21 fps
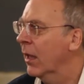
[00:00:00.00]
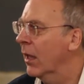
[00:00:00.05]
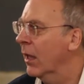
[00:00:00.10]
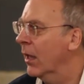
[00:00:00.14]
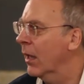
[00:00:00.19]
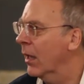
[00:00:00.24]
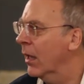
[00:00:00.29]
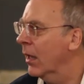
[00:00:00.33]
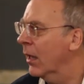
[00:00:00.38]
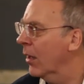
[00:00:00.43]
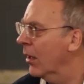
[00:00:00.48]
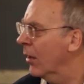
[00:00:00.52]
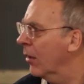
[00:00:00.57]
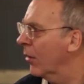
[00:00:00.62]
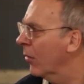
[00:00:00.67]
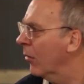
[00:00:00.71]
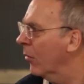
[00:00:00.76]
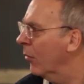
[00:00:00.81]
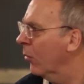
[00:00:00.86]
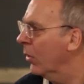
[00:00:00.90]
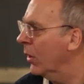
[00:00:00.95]

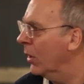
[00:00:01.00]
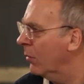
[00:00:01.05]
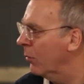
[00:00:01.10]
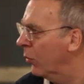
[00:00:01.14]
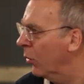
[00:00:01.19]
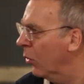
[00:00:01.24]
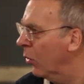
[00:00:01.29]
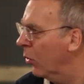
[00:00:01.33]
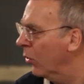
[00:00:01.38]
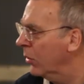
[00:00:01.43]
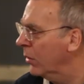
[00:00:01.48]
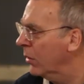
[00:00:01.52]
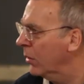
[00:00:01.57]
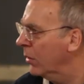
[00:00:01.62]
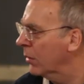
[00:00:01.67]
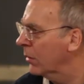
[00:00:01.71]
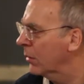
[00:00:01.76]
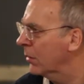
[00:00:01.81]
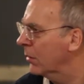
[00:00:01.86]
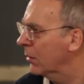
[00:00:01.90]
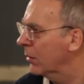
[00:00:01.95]
We're born,
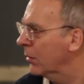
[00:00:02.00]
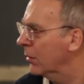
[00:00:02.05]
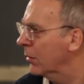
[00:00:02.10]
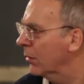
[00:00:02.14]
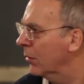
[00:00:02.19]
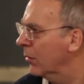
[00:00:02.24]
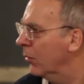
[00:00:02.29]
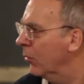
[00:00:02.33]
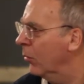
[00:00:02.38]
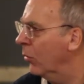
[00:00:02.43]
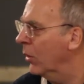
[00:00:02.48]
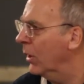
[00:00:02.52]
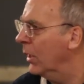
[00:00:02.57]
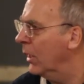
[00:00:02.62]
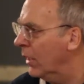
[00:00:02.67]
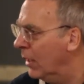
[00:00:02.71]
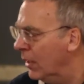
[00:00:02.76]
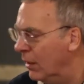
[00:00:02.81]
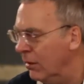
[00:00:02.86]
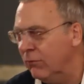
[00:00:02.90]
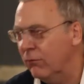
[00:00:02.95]
we
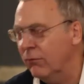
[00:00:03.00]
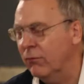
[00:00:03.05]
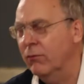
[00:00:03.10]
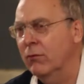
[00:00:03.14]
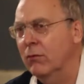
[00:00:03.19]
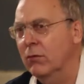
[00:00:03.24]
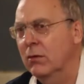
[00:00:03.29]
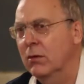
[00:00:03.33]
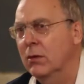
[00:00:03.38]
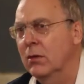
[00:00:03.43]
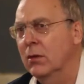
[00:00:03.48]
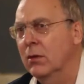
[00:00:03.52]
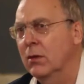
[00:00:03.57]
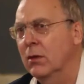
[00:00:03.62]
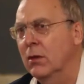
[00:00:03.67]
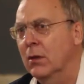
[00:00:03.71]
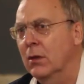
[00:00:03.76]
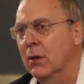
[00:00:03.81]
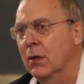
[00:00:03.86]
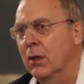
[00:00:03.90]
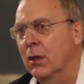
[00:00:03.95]
live,
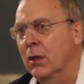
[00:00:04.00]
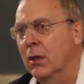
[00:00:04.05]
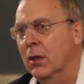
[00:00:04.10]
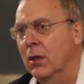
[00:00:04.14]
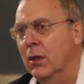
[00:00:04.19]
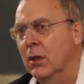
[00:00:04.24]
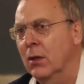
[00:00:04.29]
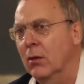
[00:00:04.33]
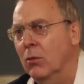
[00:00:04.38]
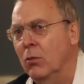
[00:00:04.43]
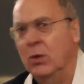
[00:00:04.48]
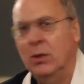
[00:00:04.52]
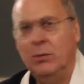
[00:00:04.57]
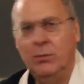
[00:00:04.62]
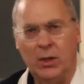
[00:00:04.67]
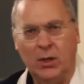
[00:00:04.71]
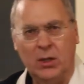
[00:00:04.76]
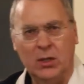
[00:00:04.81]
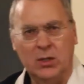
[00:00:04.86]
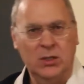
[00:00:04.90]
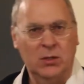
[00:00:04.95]
we
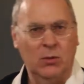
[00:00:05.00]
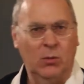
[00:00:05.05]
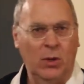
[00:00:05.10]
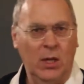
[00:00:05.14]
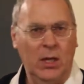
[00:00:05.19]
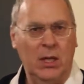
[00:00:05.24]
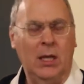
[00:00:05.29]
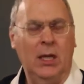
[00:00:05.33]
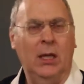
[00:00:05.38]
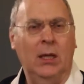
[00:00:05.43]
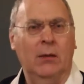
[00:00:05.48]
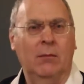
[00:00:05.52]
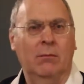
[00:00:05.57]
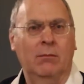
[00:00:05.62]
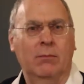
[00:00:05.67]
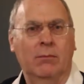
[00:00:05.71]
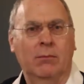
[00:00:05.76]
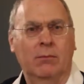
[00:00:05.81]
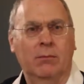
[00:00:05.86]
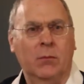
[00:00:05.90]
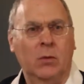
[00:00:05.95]
pass away.
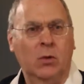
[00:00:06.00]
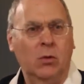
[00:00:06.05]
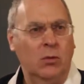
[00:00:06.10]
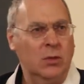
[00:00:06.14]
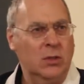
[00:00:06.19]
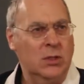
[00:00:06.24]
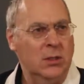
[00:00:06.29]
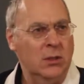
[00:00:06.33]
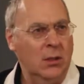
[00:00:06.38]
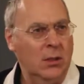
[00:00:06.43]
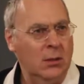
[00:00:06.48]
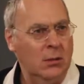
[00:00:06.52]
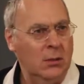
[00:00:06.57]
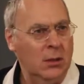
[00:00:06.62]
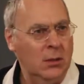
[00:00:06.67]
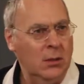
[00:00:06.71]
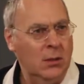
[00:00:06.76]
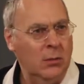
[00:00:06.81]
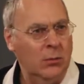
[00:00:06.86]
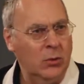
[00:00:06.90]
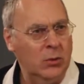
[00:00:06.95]
Of course,
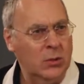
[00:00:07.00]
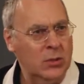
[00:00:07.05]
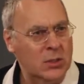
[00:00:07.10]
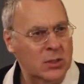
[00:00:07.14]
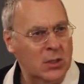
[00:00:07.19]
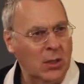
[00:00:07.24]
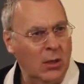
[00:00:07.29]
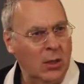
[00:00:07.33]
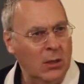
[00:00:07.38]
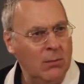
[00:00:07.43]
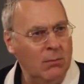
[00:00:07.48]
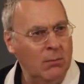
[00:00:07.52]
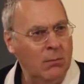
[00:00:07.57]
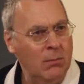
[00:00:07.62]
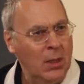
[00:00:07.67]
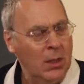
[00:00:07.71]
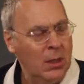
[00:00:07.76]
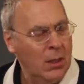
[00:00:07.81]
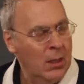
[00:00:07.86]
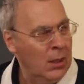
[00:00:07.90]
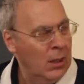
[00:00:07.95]
in the Buddha's time,
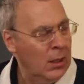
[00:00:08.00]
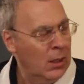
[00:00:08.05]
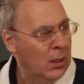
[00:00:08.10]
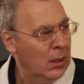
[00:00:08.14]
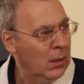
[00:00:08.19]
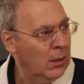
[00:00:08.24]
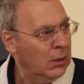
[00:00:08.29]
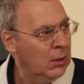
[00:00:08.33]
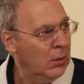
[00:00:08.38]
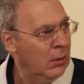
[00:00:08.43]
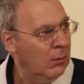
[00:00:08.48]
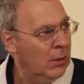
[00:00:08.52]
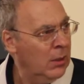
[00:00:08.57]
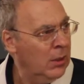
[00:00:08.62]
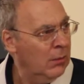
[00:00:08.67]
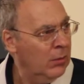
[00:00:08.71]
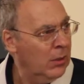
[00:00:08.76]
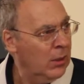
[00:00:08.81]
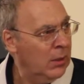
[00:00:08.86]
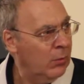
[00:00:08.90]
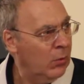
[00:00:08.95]

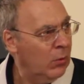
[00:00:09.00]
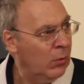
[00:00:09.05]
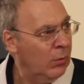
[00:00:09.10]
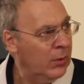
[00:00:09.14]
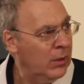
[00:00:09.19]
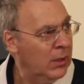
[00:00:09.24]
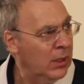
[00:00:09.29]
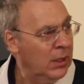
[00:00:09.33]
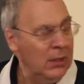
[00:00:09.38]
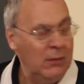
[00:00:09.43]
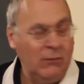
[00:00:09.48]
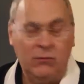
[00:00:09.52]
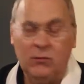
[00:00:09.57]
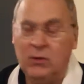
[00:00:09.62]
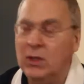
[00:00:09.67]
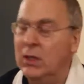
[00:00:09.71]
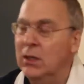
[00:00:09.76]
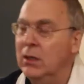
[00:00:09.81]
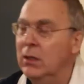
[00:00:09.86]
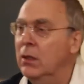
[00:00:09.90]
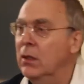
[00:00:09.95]
many people believed
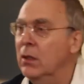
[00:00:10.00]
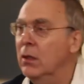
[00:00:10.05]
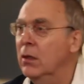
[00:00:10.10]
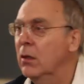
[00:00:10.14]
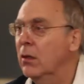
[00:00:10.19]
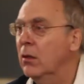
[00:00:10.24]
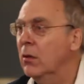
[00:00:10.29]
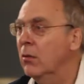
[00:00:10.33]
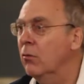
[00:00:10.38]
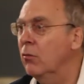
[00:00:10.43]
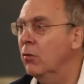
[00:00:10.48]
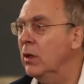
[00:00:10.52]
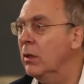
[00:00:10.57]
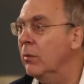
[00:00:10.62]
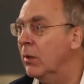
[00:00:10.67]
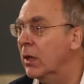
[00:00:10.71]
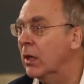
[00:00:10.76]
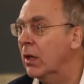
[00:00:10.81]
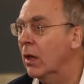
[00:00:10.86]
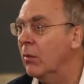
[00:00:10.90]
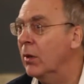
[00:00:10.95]
in
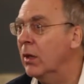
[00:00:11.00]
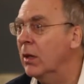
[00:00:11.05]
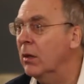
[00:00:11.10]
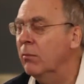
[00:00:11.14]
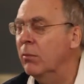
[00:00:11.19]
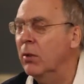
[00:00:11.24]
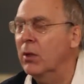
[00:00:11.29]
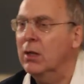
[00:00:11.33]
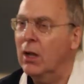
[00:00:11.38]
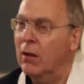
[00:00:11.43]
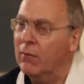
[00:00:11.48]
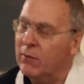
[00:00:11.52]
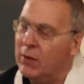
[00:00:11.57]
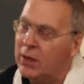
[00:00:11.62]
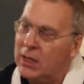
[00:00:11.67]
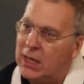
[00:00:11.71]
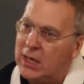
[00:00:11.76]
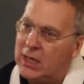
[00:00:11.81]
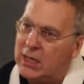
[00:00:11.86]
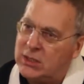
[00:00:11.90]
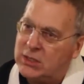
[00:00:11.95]
rebecoming, but
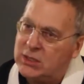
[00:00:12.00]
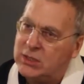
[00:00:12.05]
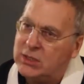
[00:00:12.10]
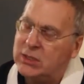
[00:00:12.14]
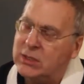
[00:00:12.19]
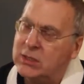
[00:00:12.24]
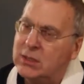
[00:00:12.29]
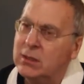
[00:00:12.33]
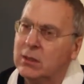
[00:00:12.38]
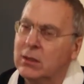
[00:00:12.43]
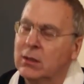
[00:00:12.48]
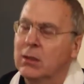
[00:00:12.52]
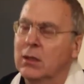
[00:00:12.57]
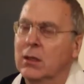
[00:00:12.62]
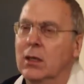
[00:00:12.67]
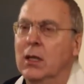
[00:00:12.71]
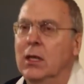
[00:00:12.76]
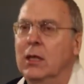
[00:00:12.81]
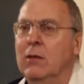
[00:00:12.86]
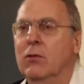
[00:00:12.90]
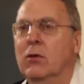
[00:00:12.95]
nonetheless,
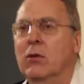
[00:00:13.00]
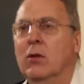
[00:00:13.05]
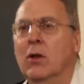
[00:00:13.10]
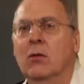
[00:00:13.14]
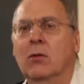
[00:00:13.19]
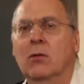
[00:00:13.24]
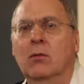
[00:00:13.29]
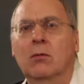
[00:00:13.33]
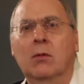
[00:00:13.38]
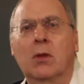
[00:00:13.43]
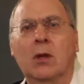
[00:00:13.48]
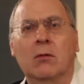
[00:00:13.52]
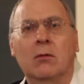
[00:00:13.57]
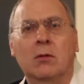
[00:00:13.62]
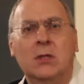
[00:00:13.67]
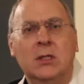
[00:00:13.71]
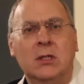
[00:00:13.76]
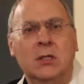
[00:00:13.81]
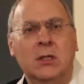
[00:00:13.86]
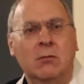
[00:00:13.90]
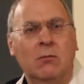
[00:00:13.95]
even though there
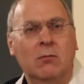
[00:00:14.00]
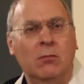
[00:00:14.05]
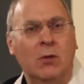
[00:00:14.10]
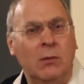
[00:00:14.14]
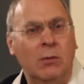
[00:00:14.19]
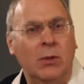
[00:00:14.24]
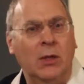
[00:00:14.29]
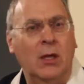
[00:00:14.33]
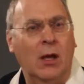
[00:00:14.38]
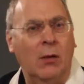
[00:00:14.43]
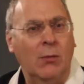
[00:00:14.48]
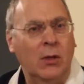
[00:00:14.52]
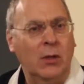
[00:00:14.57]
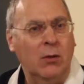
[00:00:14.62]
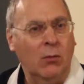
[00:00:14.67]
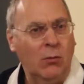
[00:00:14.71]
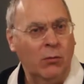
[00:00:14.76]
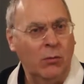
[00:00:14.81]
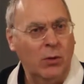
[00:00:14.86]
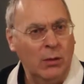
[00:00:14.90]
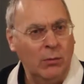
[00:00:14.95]
is rebecoming
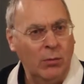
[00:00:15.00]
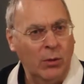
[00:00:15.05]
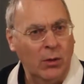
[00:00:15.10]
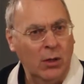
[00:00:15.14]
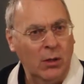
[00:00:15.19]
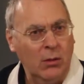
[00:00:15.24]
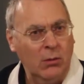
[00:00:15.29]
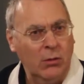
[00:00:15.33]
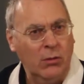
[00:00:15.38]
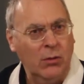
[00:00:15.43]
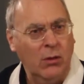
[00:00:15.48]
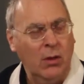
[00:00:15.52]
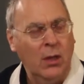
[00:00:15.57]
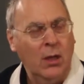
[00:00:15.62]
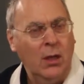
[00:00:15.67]
or rebirth,